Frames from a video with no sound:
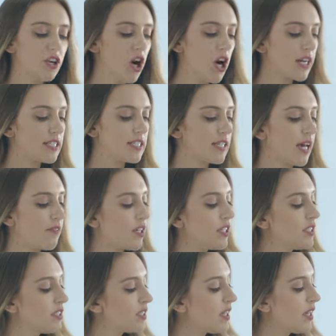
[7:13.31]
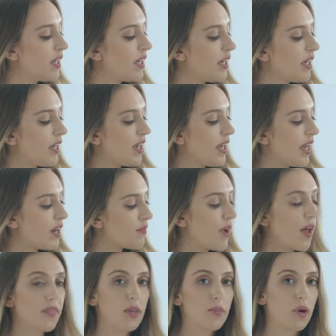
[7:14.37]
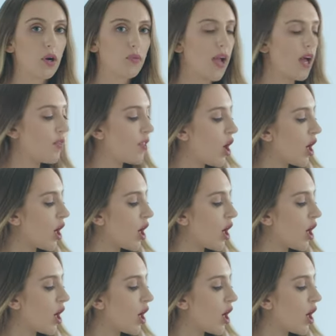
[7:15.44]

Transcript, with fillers: your harness covers and route them around the